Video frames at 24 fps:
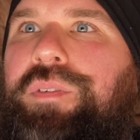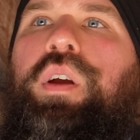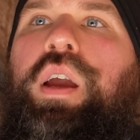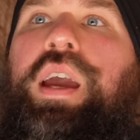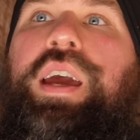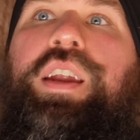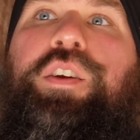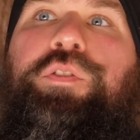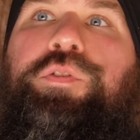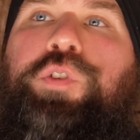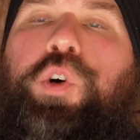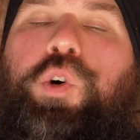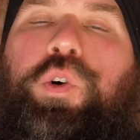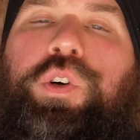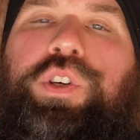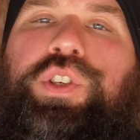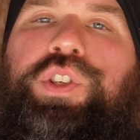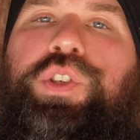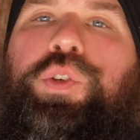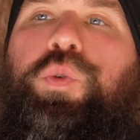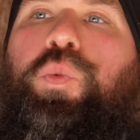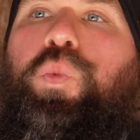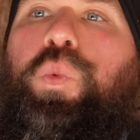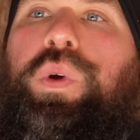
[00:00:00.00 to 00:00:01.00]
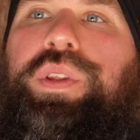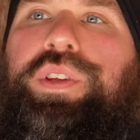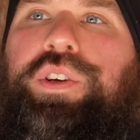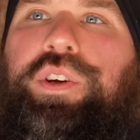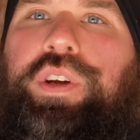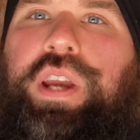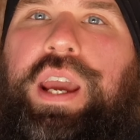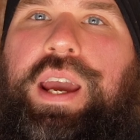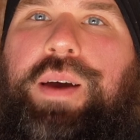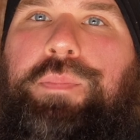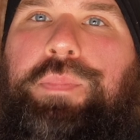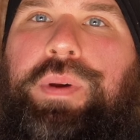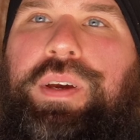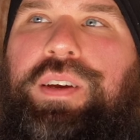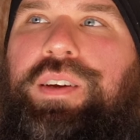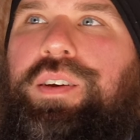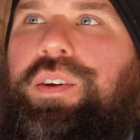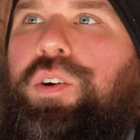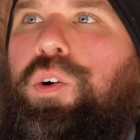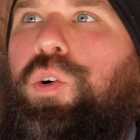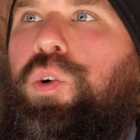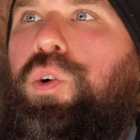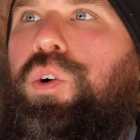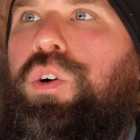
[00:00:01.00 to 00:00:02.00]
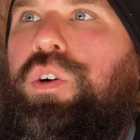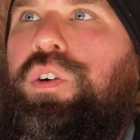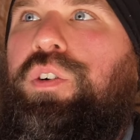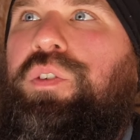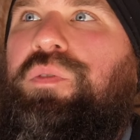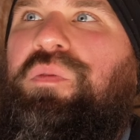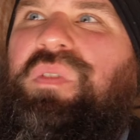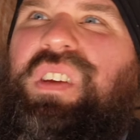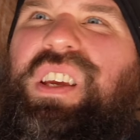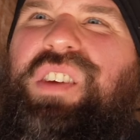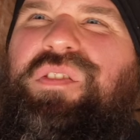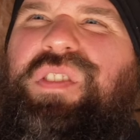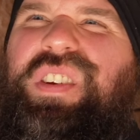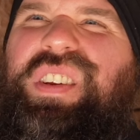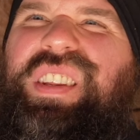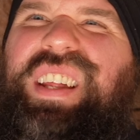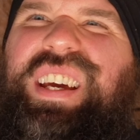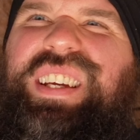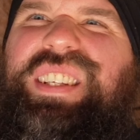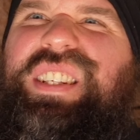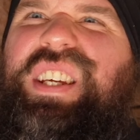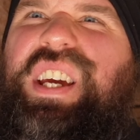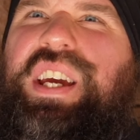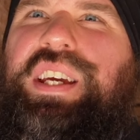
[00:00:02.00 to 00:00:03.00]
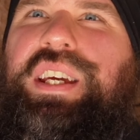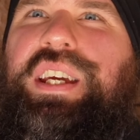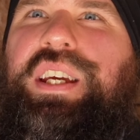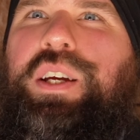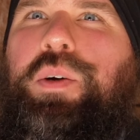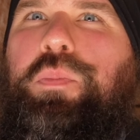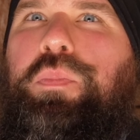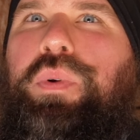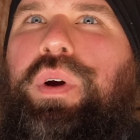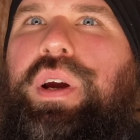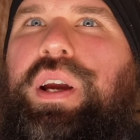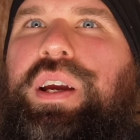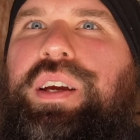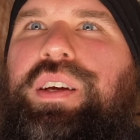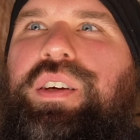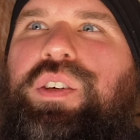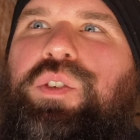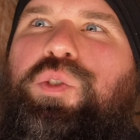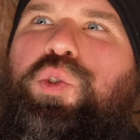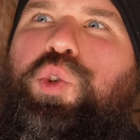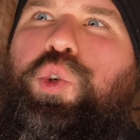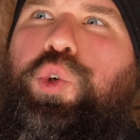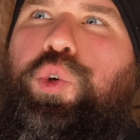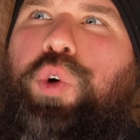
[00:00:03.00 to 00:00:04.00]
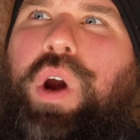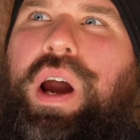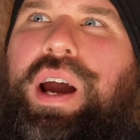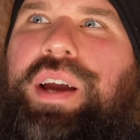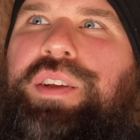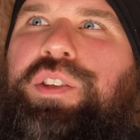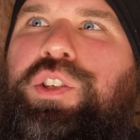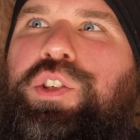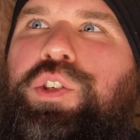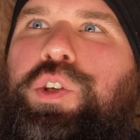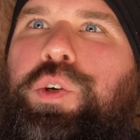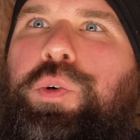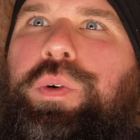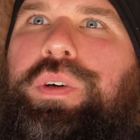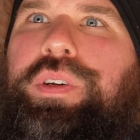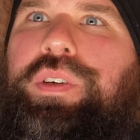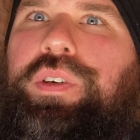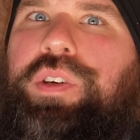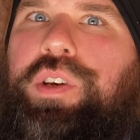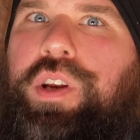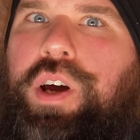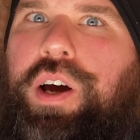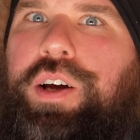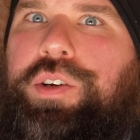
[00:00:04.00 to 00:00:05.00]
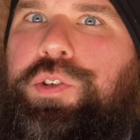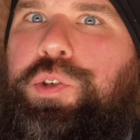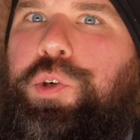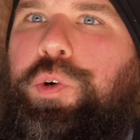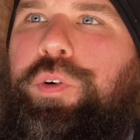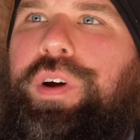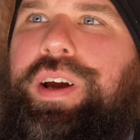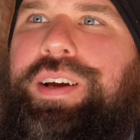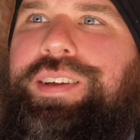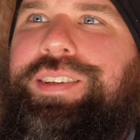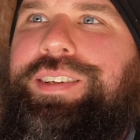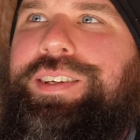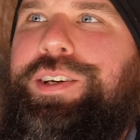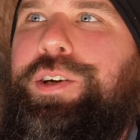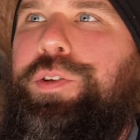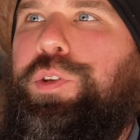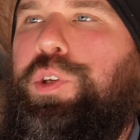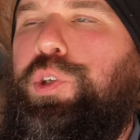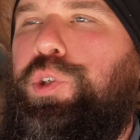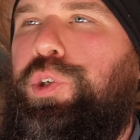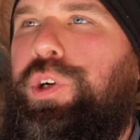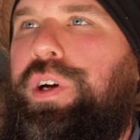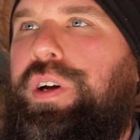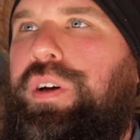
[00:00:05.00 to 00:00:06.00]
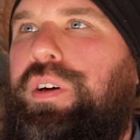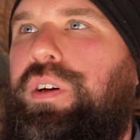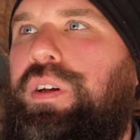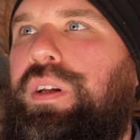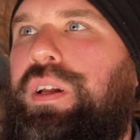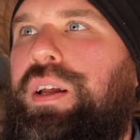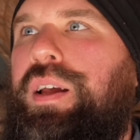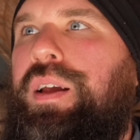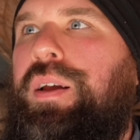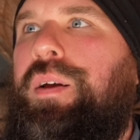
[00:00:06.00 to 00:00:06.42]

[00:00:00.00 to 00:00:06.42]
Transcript: And of course, when you're camping or even like taking a break, try to do it not directly on the trail.